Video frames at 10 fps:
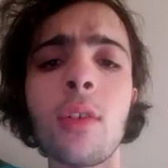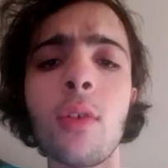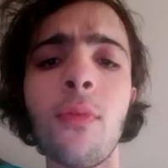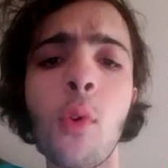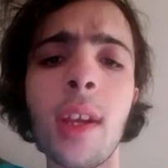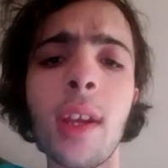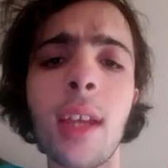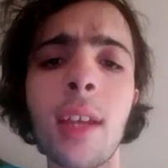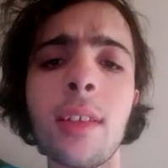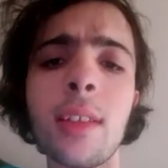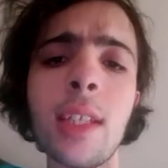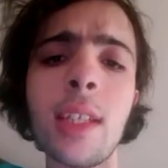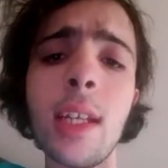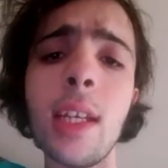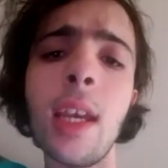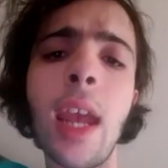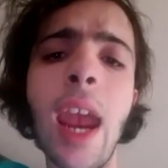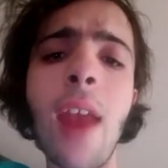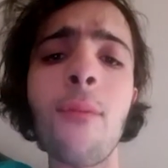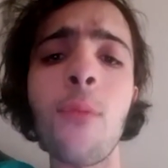do 14 days in Sydney
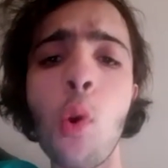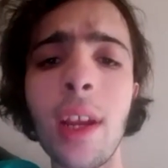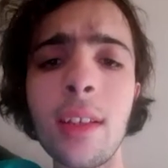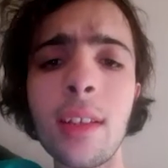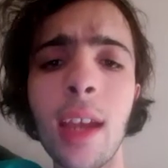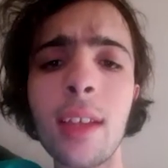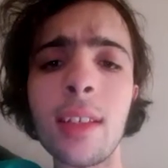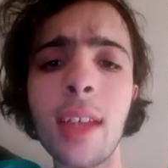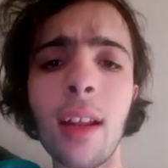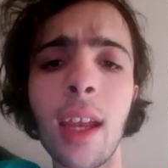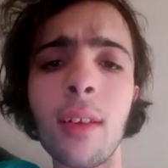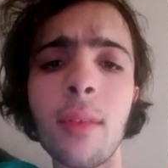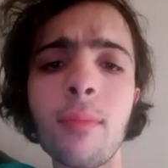and 14 days in Adelaide.